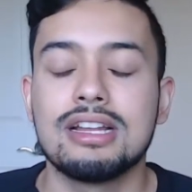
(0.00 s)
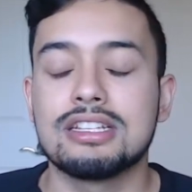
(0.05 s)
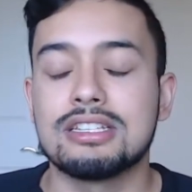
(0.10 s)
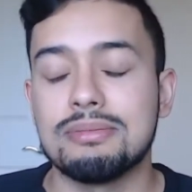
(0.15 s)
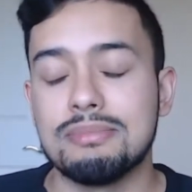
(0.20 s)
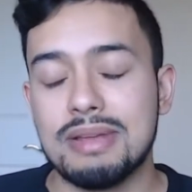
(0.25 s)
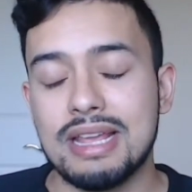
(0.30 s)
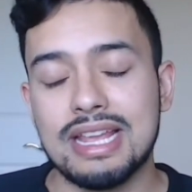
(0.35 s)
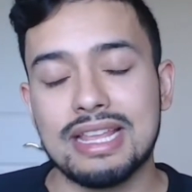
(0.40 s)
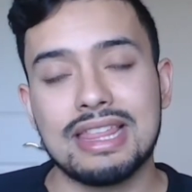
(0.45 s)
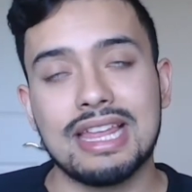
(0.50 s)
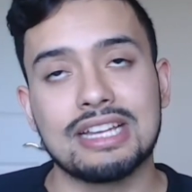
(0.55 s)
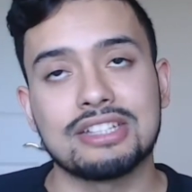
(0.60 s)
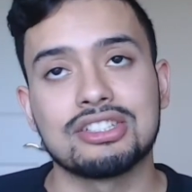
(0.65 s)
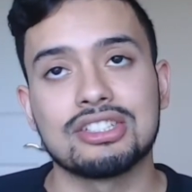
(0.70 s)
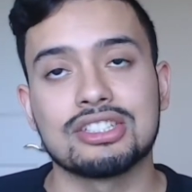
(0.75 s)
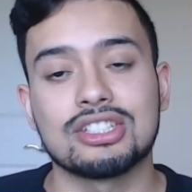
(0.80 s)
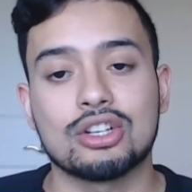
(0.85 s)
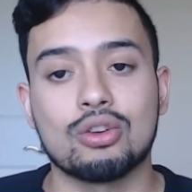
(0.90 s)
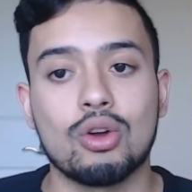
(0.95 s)
To me,
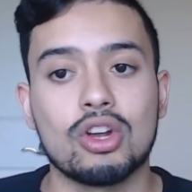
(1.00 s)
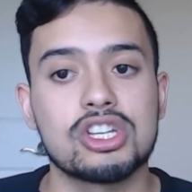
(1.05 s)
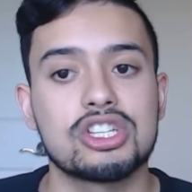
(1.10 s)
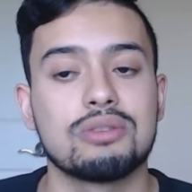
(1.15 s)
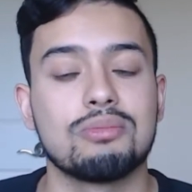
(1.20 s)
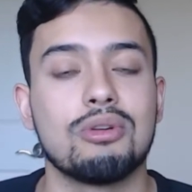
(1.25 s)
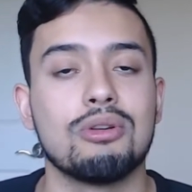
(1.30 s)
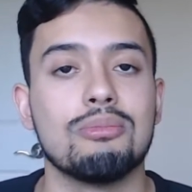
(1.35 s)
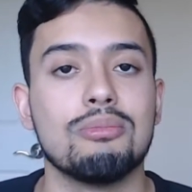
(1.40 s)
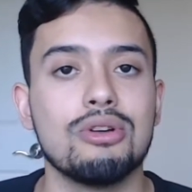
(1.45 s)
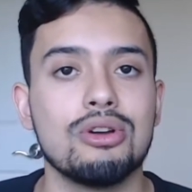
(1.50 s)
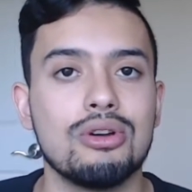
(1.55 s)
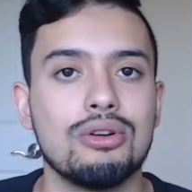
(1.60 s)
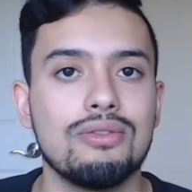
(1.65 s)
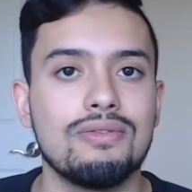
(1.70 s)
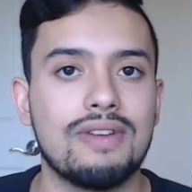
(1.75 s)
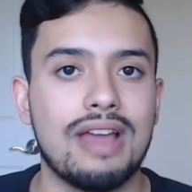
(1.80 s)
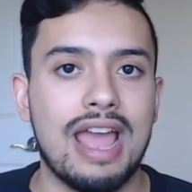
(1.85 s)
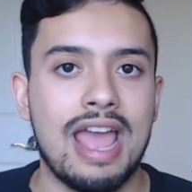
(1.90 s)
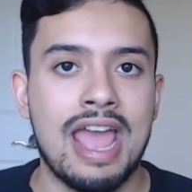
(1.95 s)
that's just a questionable
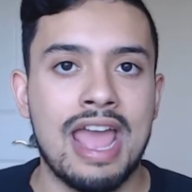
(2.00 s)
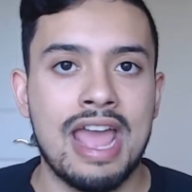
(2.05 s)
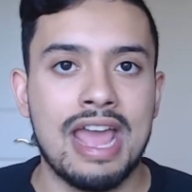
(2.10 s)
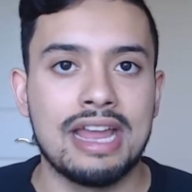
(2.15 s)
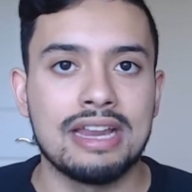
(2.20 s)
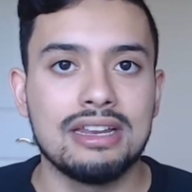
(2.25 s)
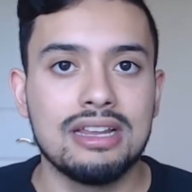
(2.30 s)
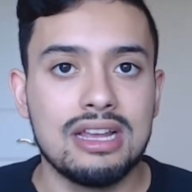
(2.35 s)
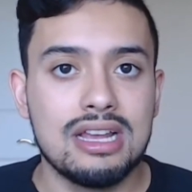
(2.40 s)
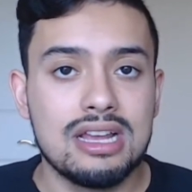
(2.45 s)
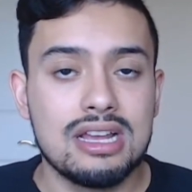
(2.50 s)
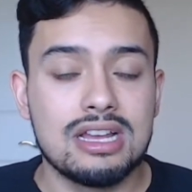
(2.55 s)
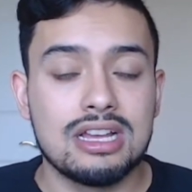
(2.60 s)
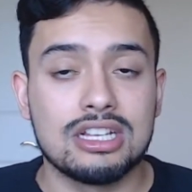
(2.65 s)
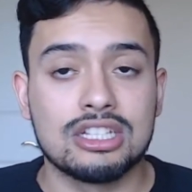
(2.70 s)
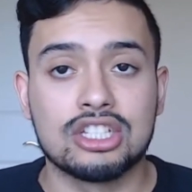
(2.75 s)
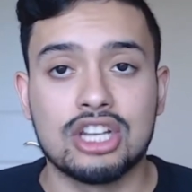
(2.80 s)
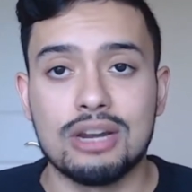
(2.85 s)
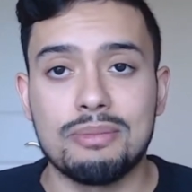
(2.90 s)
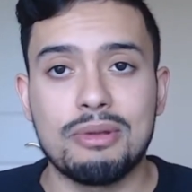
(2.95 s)
move, and
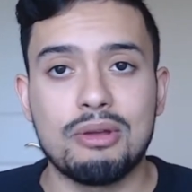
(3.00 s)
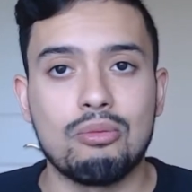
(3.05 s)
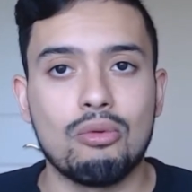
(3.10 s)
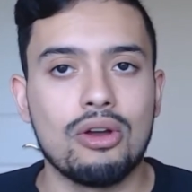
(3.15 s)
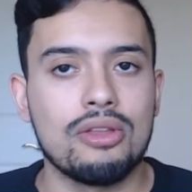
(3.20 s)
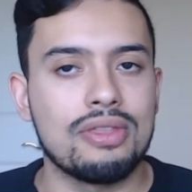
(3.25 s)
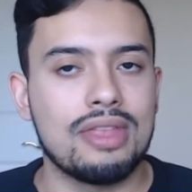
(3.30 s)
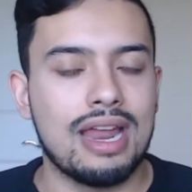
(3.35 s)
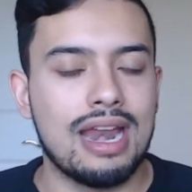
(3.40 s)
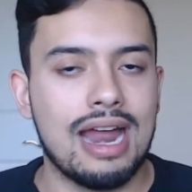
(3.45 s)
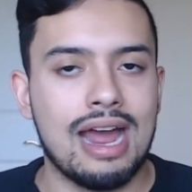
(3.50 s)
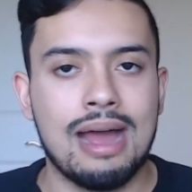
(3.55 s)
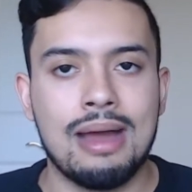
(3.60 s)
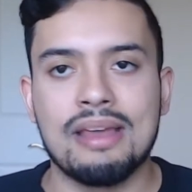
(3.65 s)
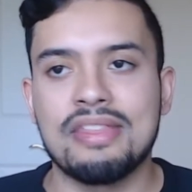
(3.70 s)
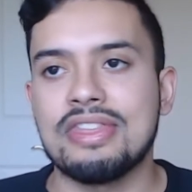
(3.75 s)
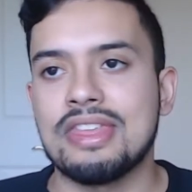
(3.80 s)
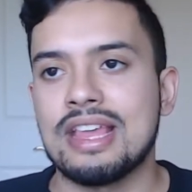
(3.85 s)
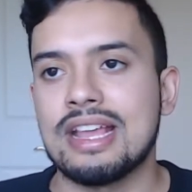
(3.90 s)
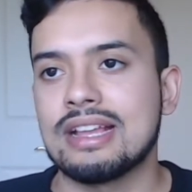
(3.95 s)
it's going to be one that
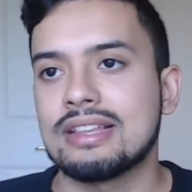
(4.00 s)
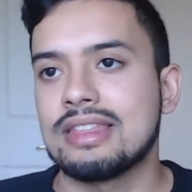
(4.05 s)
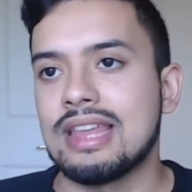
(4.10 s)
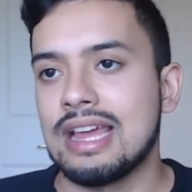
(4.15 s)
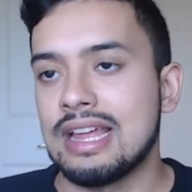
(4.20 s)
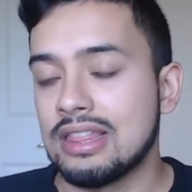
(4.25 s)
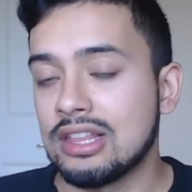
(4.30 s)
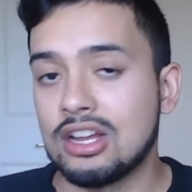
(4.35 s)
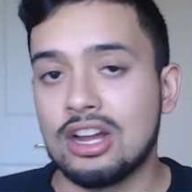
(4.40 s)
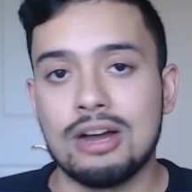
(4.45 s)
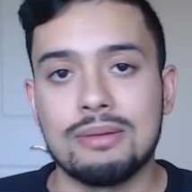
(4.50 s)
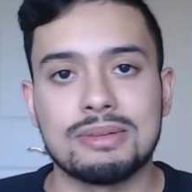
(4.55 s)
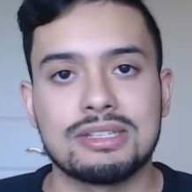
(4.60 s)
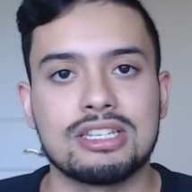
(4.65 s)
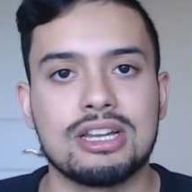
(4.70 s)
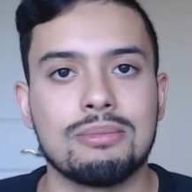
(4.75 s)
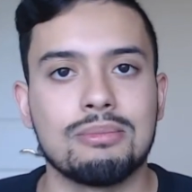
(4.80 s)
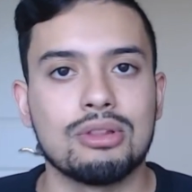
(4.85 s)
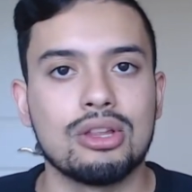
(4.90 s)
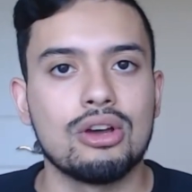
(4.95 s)
I think that in the
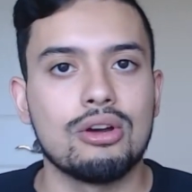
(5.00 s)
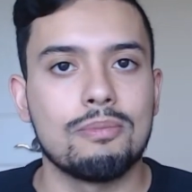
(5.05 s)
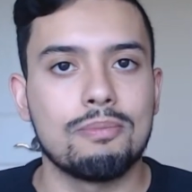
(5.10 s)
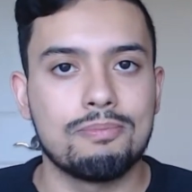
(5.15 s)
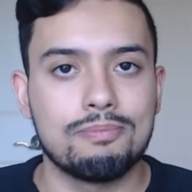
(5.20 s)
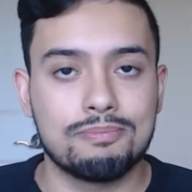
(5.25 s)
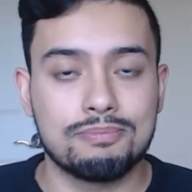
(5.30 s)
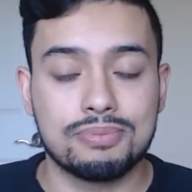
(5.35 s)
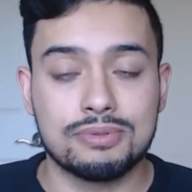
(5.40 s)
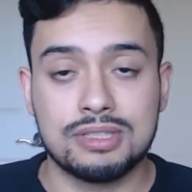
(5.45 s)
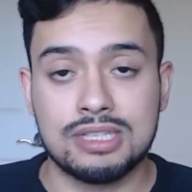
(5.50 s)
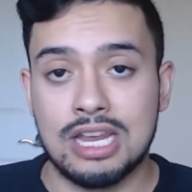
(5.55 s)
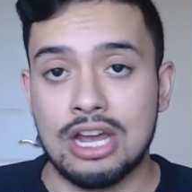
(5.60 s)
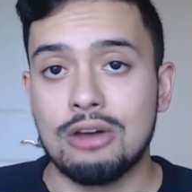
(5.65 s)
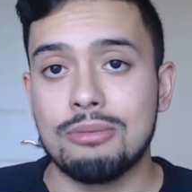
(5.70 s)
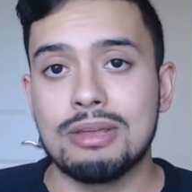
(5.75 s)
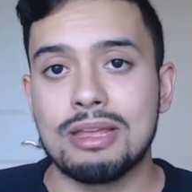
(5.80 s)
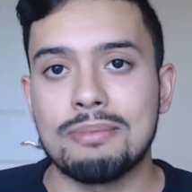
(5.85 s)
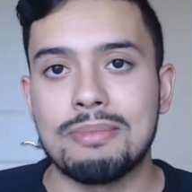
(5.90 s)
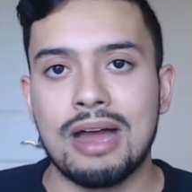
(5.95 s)
comments down below,
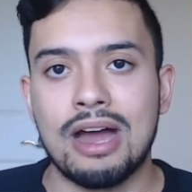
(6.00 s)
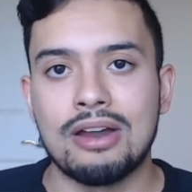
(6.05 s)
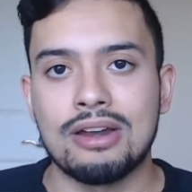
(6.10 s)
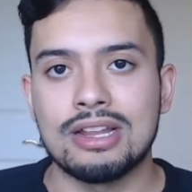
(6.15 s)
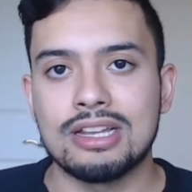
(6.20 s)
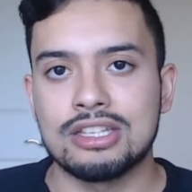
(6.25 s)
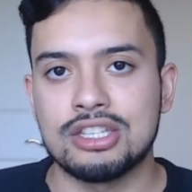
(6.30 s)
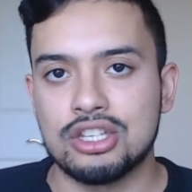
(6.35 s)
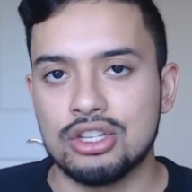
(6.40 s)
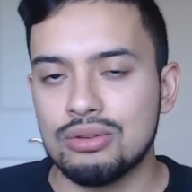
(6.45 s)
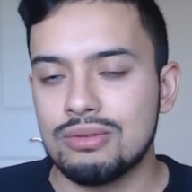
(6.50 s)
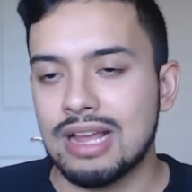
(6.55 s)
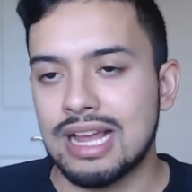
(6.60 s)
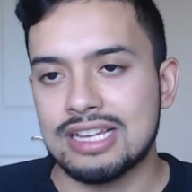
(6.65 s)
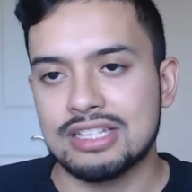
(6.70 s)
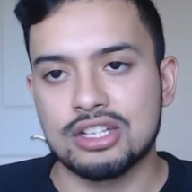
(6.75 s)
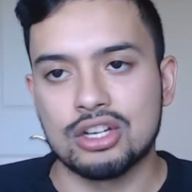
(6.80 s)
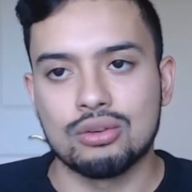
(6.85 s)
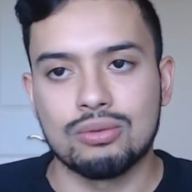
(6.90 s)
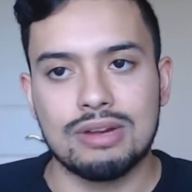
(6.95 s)
tell me about it. Do you
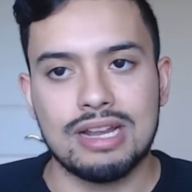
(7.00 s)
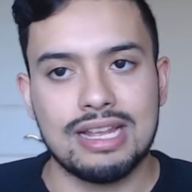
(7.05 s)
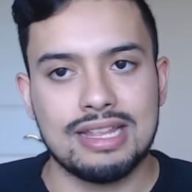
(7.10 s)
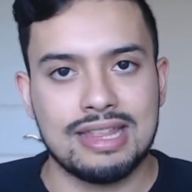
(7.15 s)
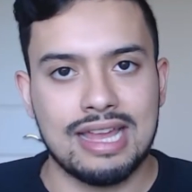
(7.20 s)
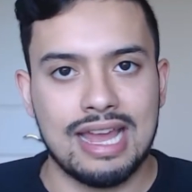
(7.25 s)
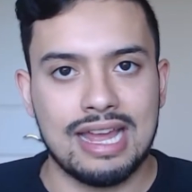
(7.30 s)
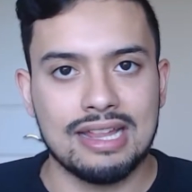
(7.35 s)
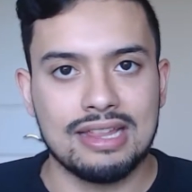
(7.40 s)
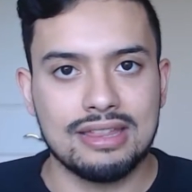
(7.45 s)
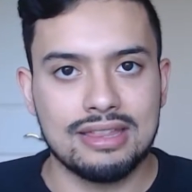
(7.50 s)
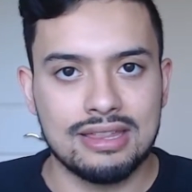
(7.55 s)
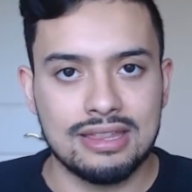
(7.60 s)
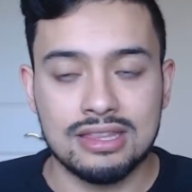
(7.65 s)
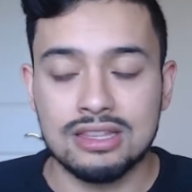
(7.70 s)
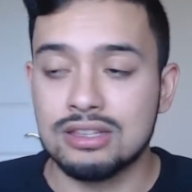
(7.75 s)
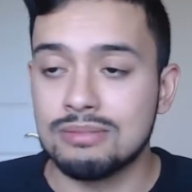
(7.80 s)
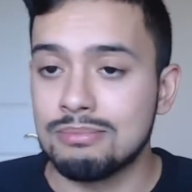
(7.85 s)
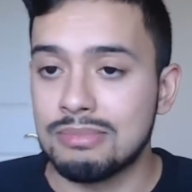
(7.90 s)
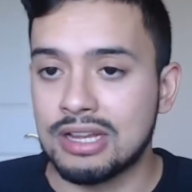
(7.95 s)
guys agree that
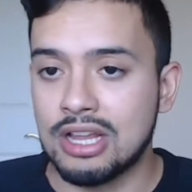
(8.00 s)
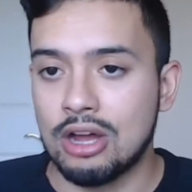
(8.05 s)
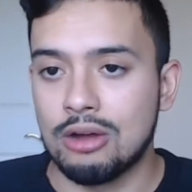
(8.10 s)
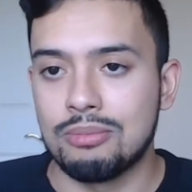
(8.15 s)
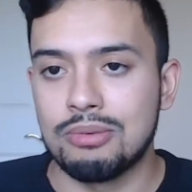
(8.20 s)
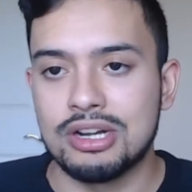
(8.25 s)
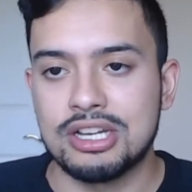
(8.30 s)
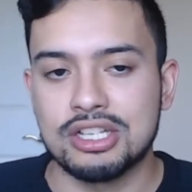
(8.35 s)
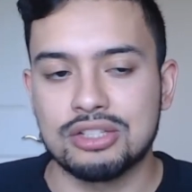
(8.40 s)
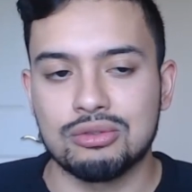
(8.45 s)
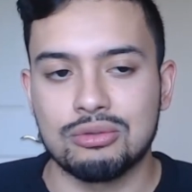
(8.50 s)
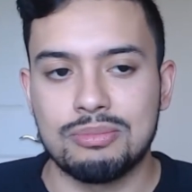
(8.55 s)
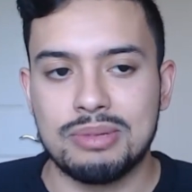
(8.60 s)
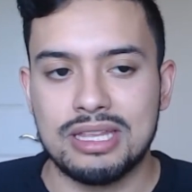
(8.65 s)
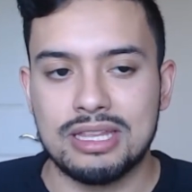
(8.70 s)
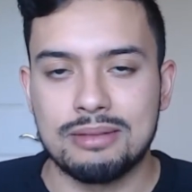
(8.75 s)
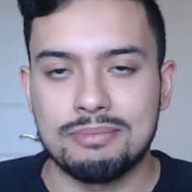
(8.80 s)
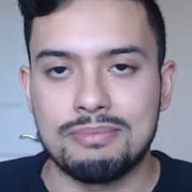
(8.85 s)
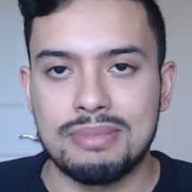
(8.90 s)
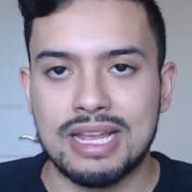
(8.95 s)
Mikkel Bridges will
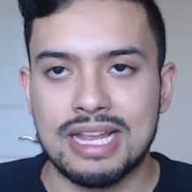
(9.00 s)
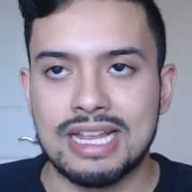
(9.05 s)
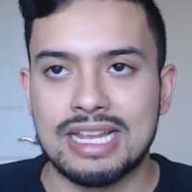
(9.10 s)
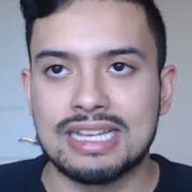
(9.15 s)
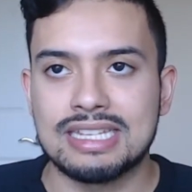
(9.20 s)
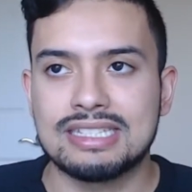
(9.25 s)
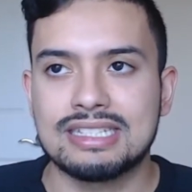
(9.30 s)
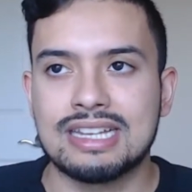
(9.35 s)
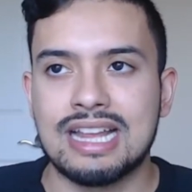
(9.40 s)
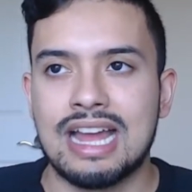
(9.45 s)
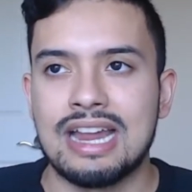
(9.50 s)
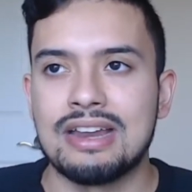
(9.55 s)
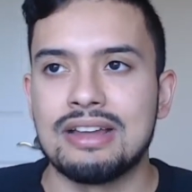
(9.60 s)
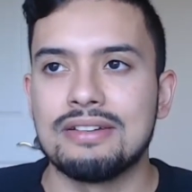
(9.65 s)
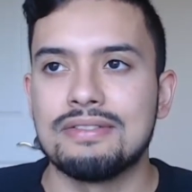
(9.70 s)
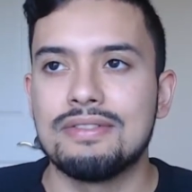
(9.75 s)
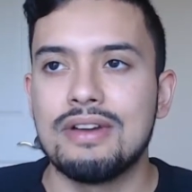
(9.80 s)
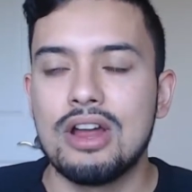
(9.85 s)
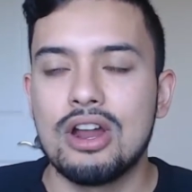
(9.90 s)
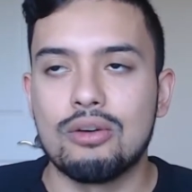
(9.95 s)
be the biggest kind
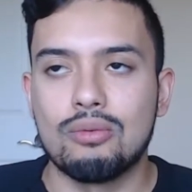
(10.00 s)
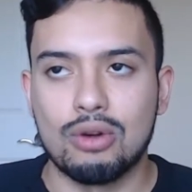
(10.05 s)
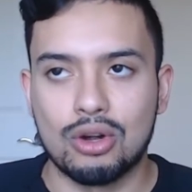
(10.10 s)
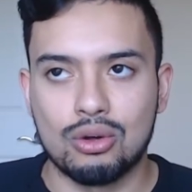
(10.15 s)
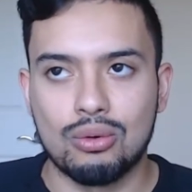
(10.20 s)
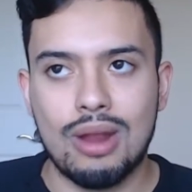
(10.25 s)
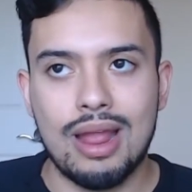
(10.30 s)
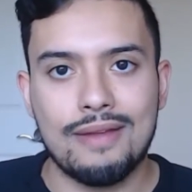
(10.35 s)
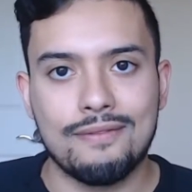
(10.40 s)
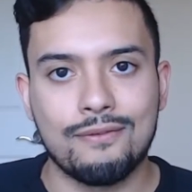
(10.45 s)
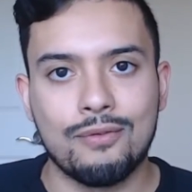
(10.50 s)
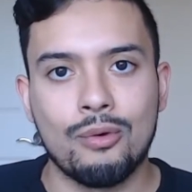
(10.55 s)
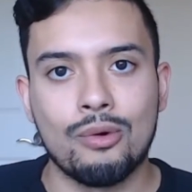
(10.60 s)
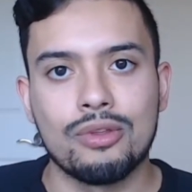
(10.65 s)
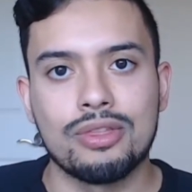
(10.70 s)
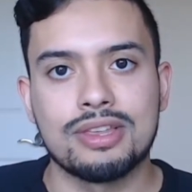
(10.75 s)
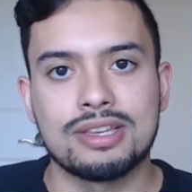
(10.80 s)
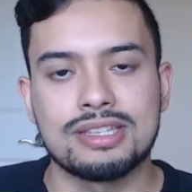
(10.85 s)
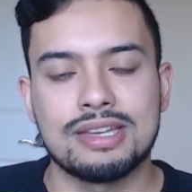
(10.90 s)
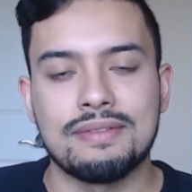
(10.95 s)
of regret
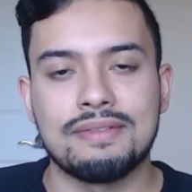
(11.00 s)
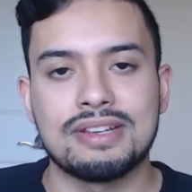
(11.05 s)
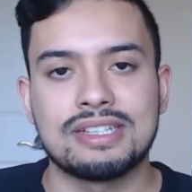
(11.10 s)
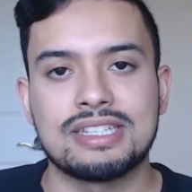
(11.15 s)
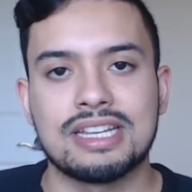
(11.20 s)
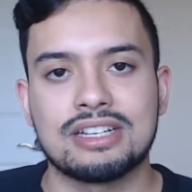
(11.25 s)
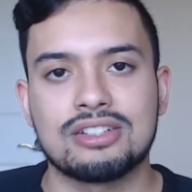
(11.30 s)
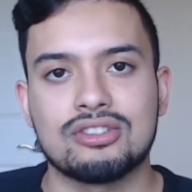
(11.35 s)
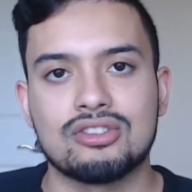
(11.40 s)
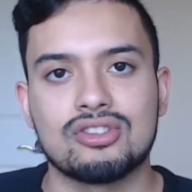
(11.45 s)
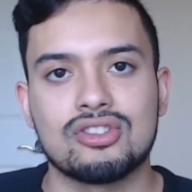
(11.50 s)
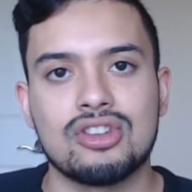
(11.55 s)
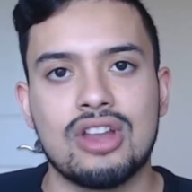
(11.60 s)
for the 76ers